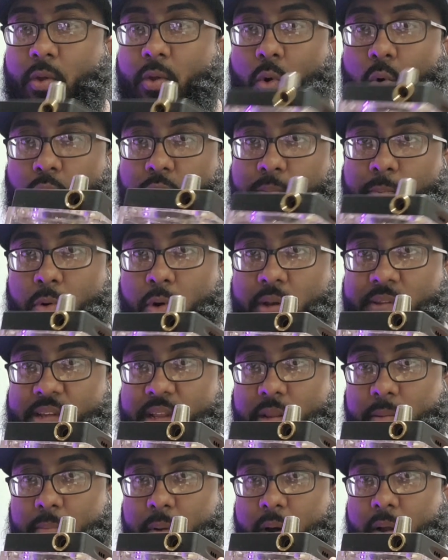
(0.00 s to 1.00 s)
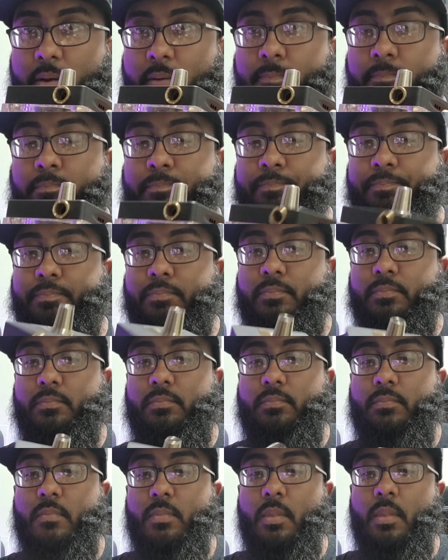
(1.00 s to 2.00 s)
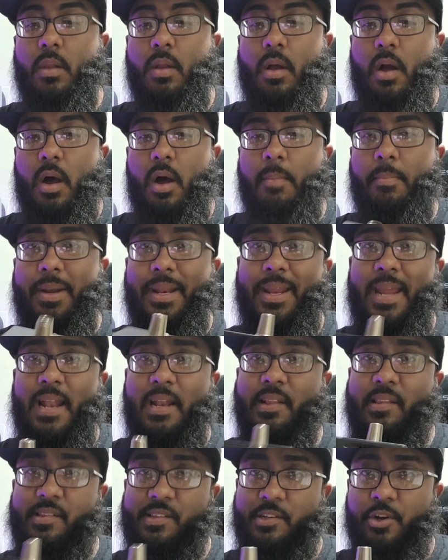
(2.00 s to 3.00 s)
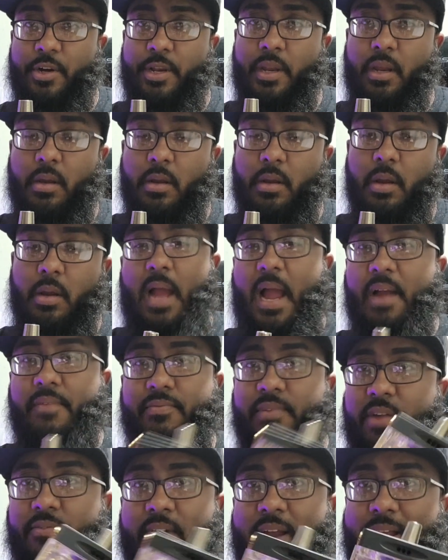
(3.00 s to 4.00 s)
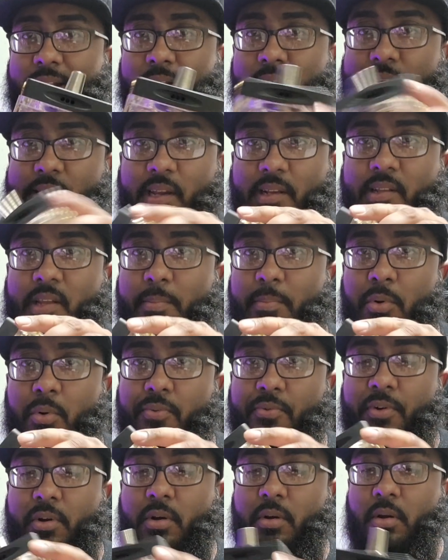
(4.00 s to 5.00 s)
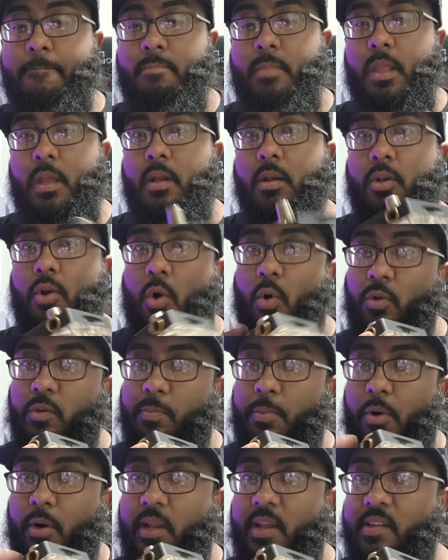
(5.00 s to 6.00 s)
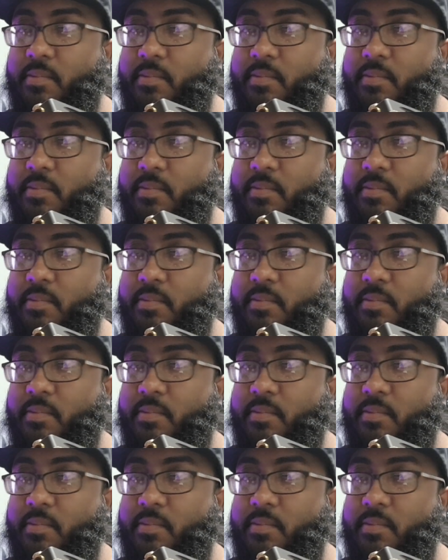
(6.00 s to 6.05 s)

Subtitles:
hose port is at the bottom. But again, it's sturdy. I've never had this like tip over. The hose port is